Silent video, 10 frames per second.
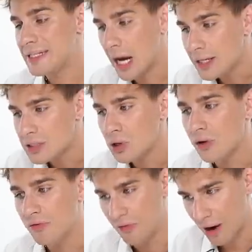does
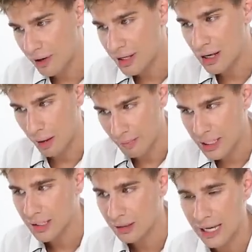look very
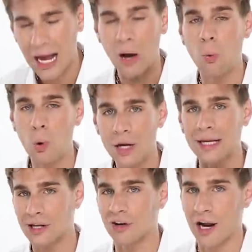yummy. Like I would
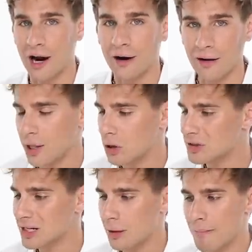eat her hair. It
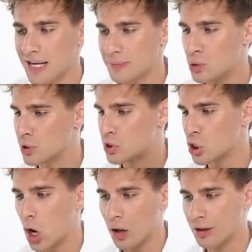looks like a mix between
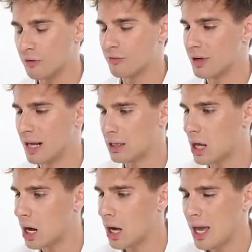chocolate and
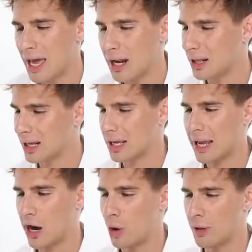vanilla and like a
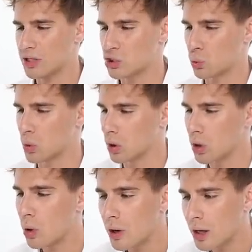caramel swirl
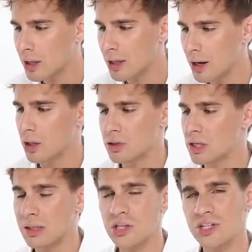going on in there.
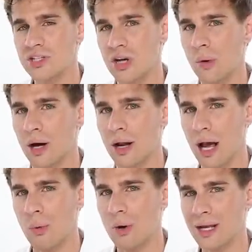Delicious donut.
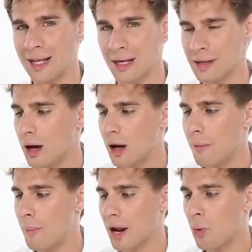I would eat it,
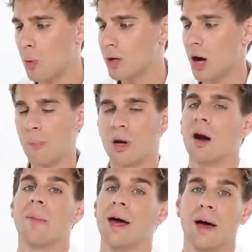um, but I would not put it
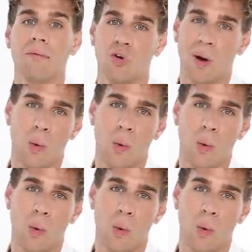on my head for my